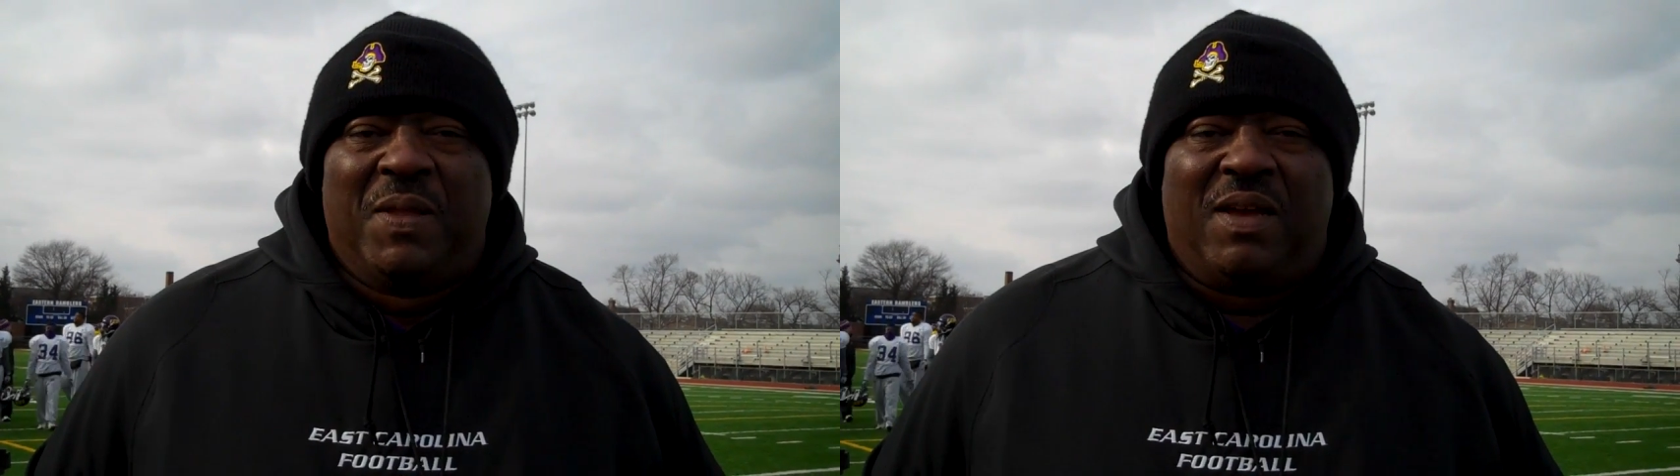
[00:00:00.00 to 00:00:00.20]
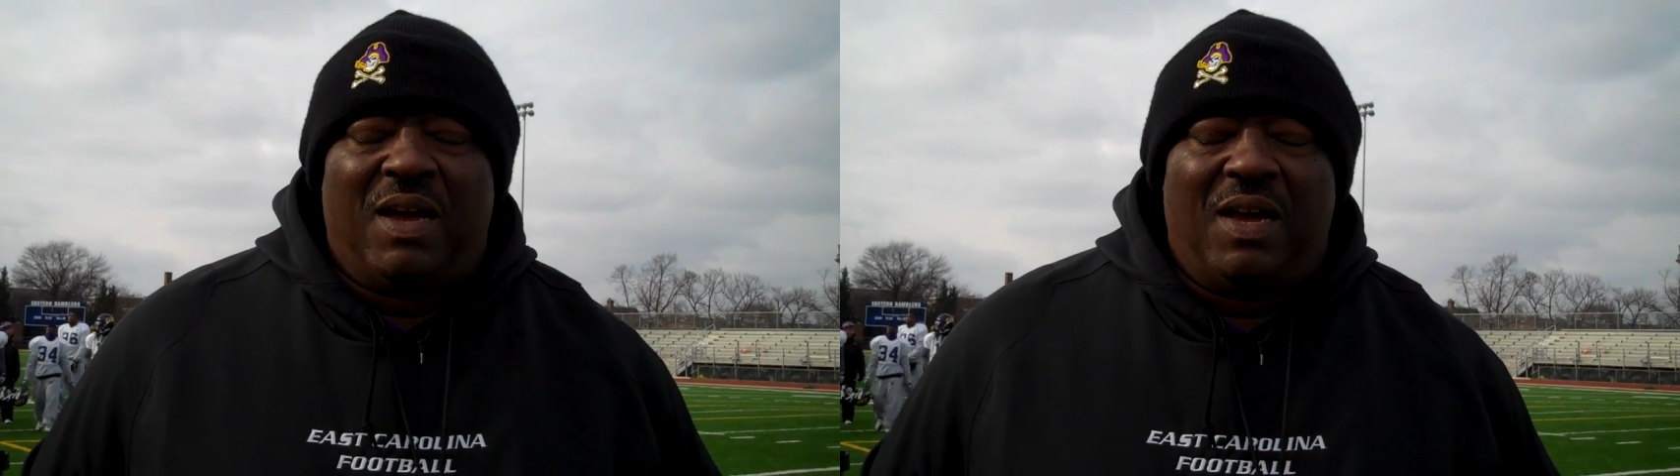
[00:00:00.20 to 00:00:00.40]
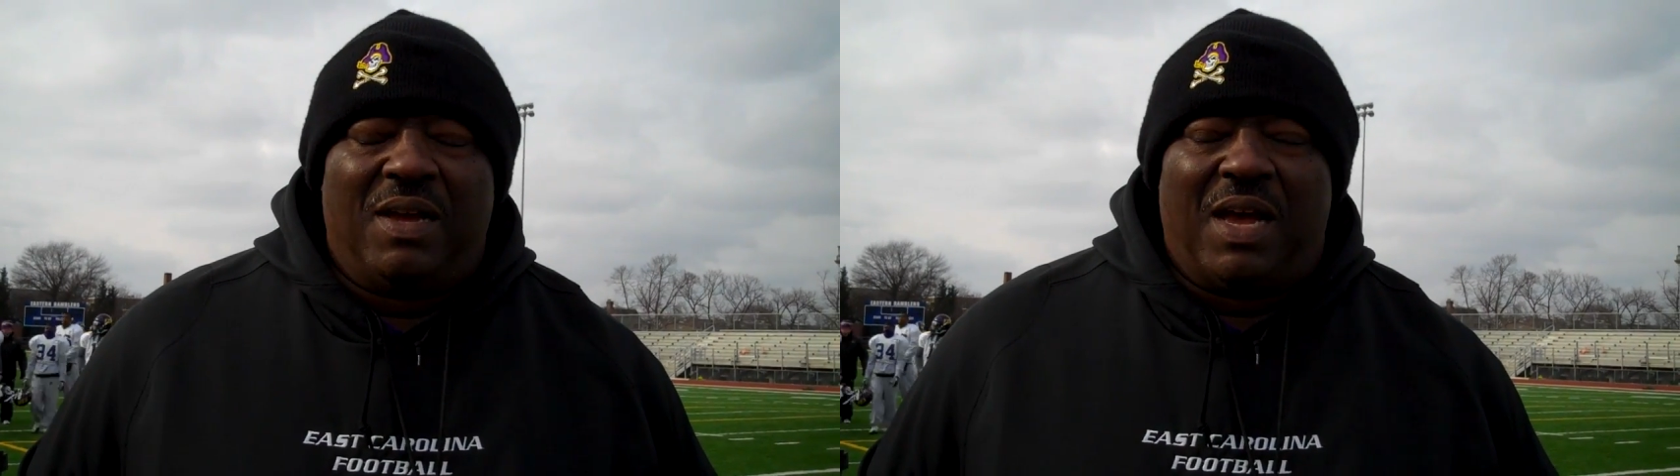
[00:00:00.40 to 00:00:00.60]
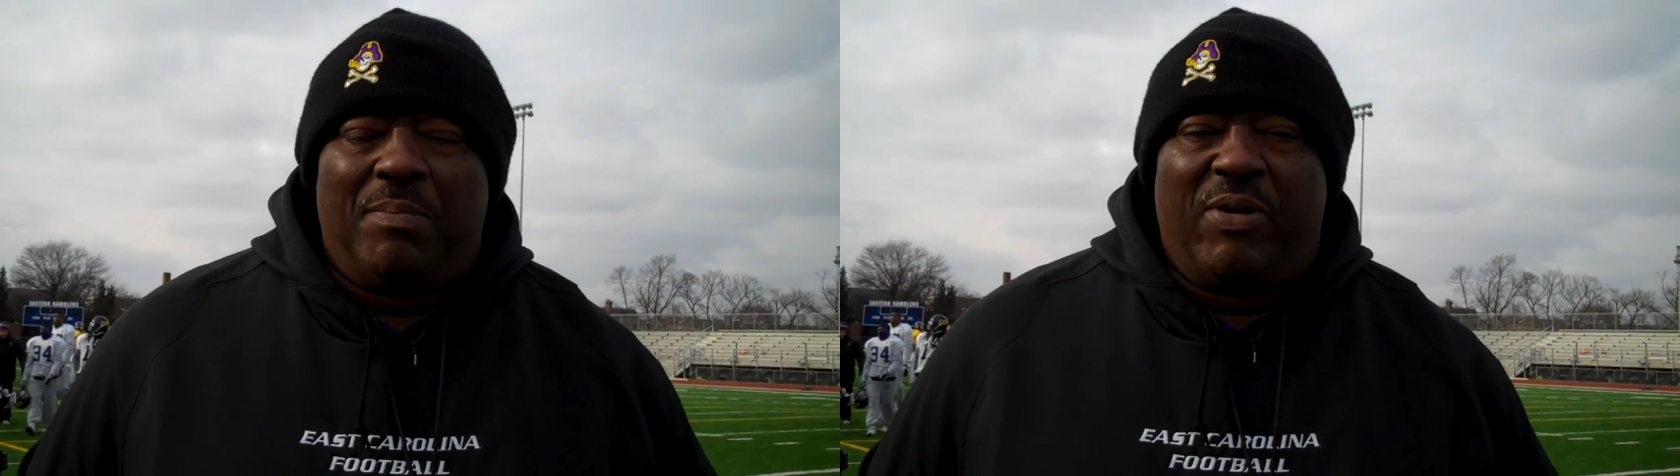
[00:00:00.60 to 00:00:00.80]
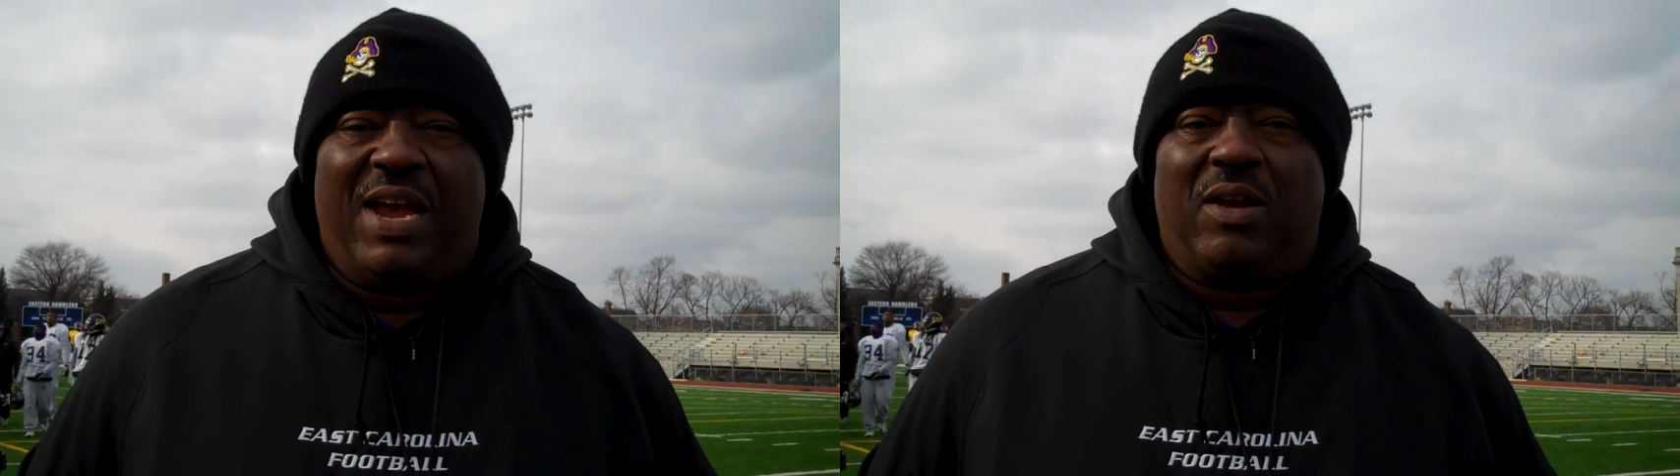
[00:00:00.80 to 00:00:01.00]
I
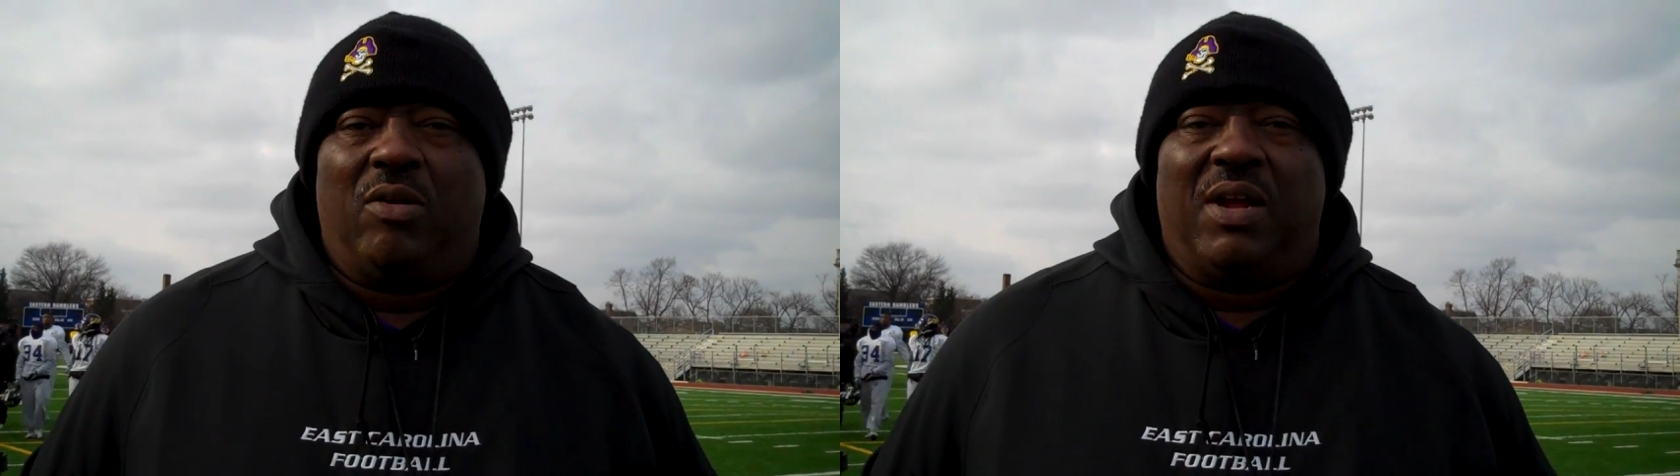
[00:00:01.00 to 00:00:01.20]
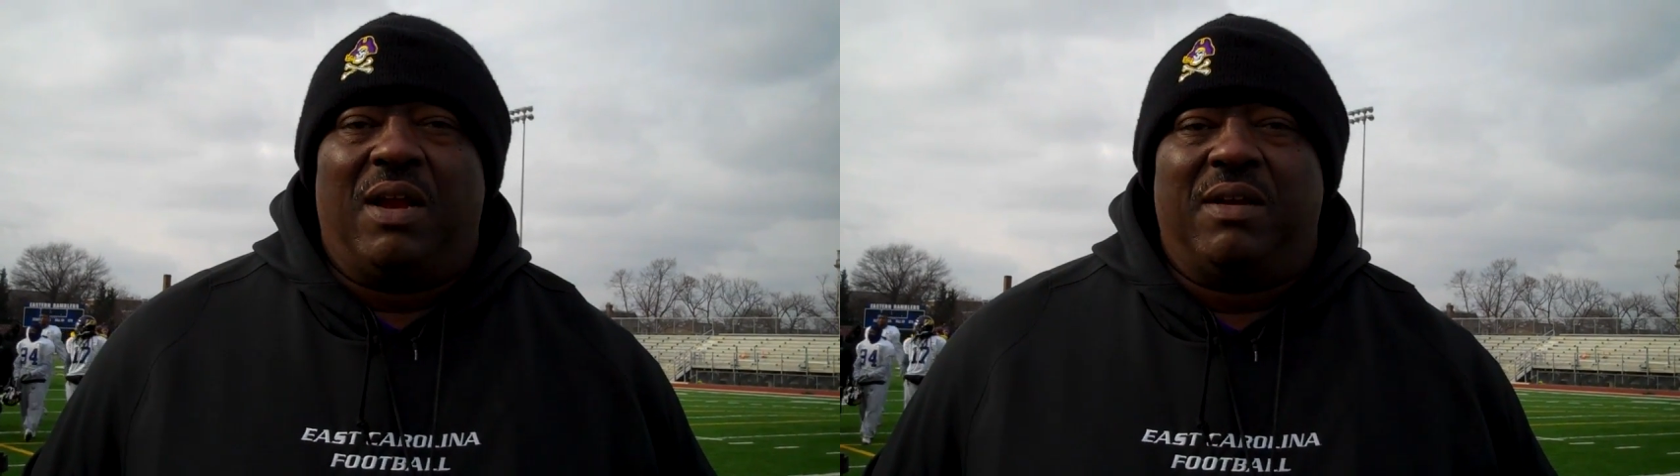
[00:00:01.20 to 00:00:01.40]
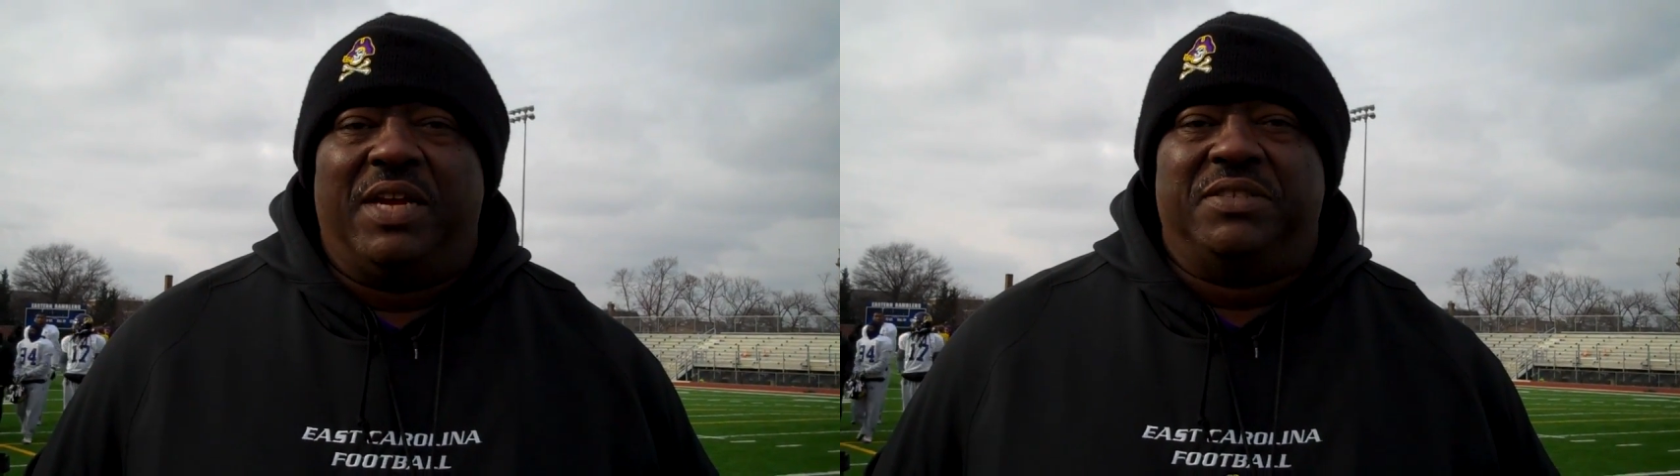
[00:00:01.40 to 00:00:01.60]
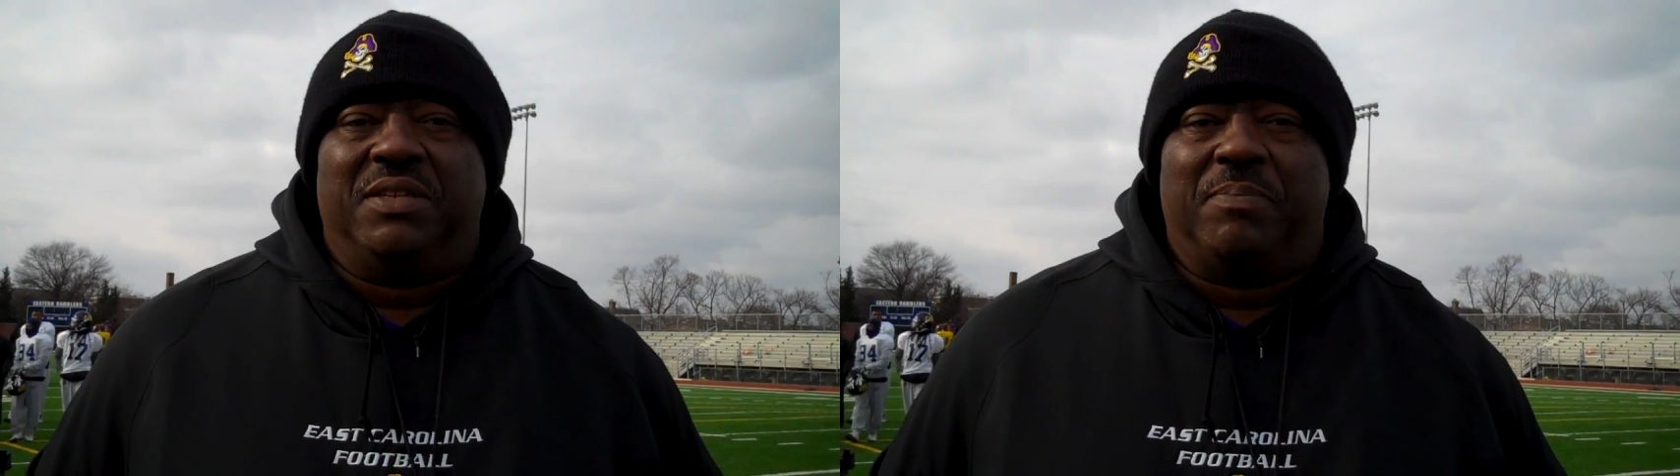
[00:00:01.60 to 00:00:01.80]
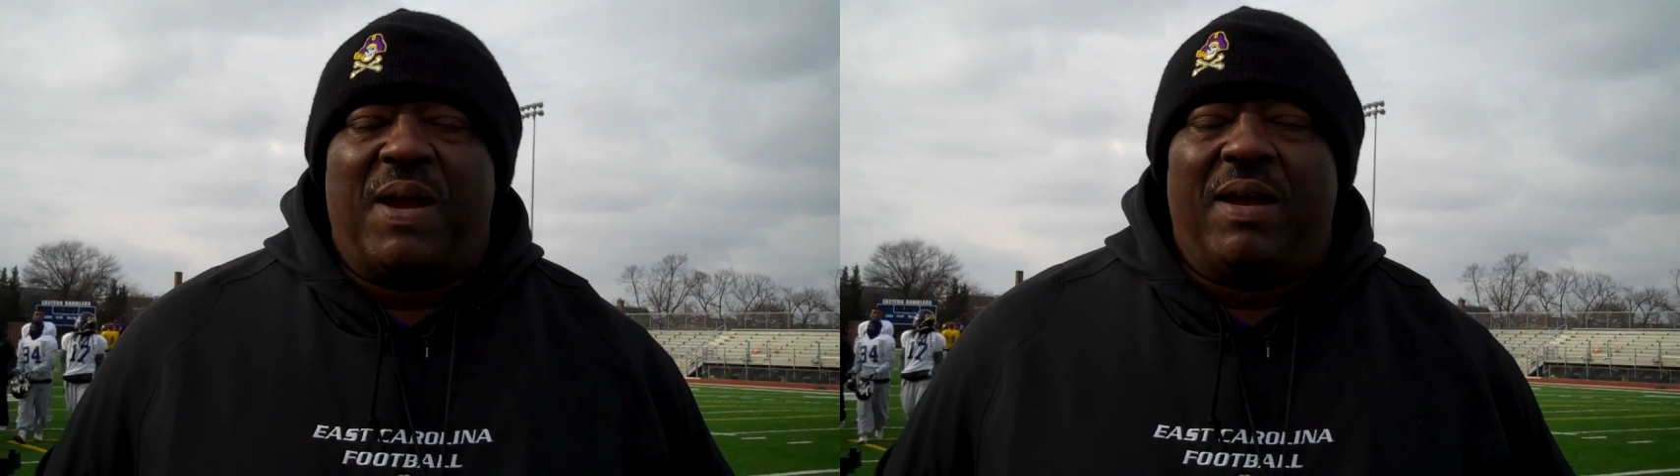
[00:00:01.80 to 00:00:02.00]
brag on our
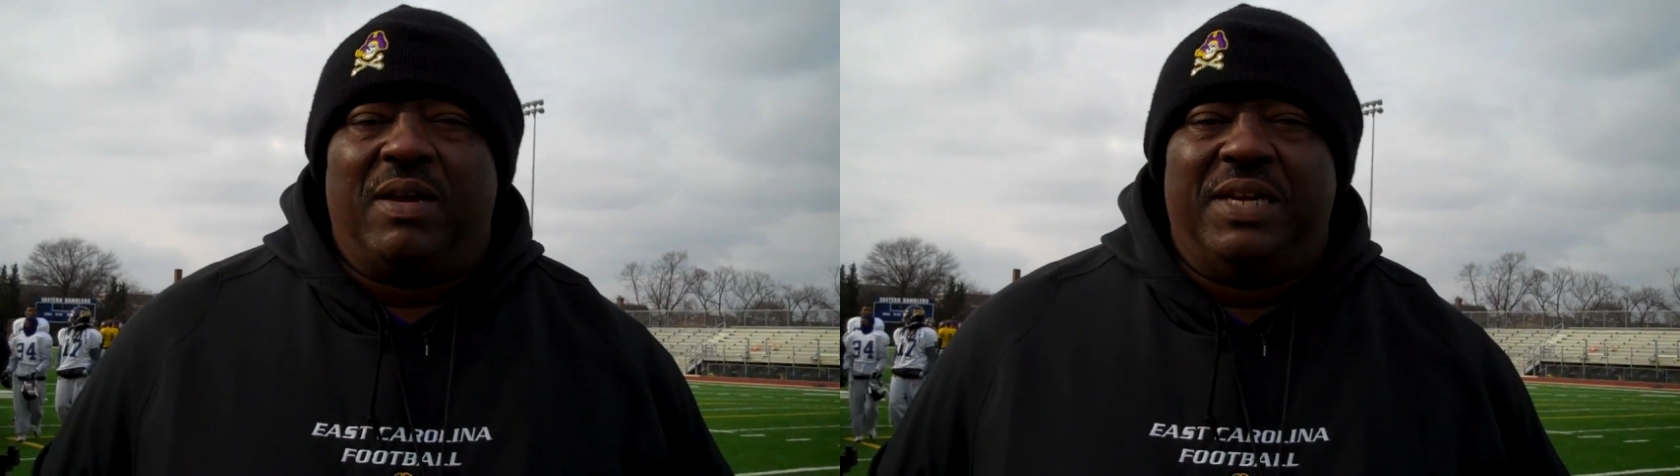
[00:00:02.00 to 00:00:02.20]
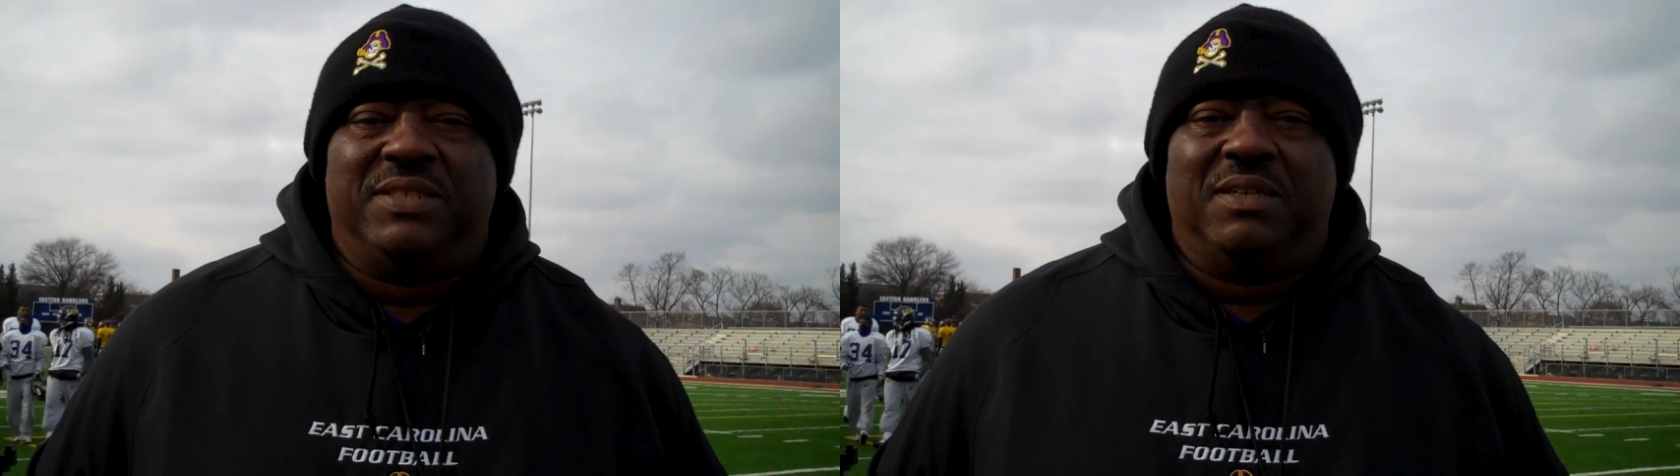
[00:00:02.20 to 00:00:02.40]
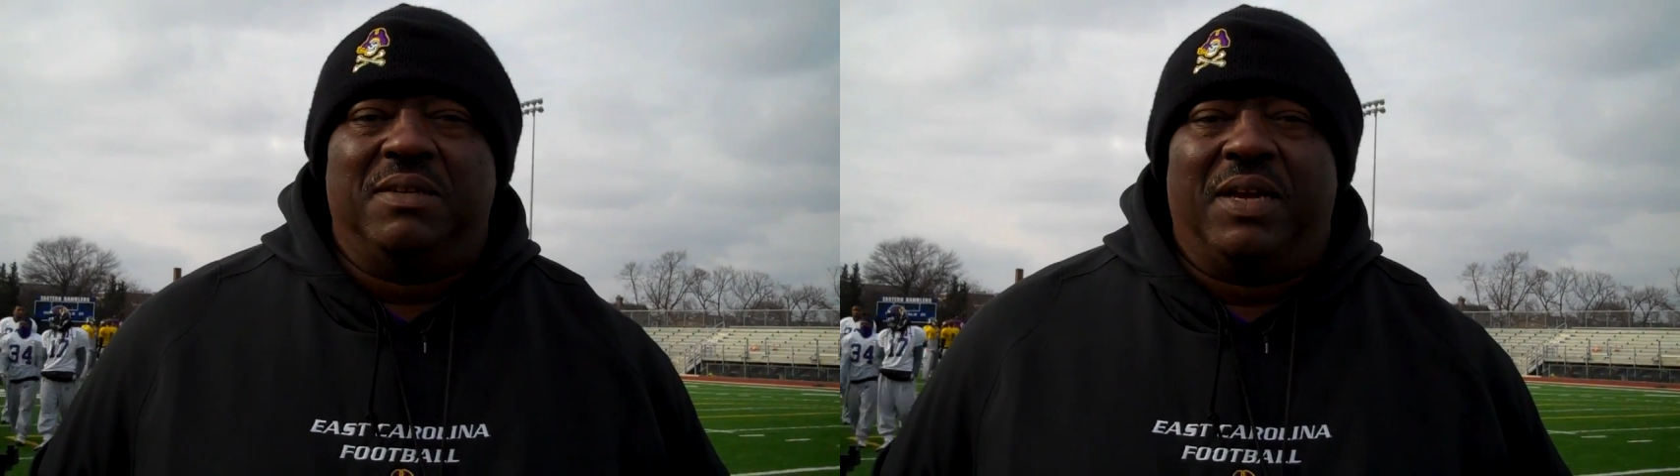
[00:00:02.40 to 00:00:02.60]
nation, Pirate Nation,